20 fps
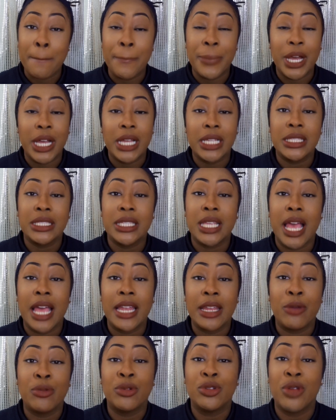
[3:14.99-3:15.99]
but,
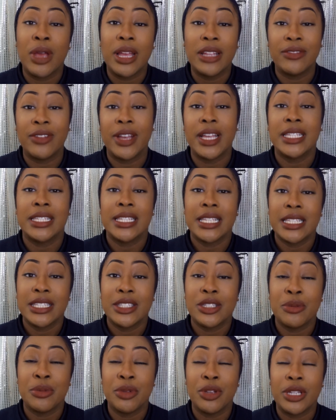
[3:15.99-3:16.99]
and I would not advise
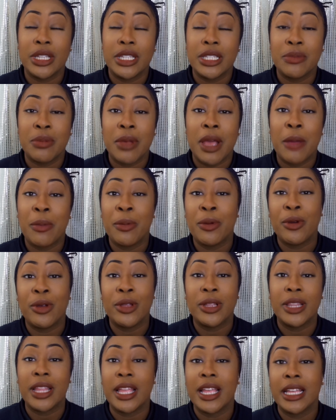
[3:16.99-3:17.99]
this to be honest, but I put
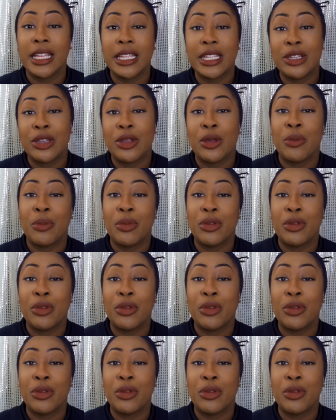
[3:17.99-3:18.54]
on like, you know,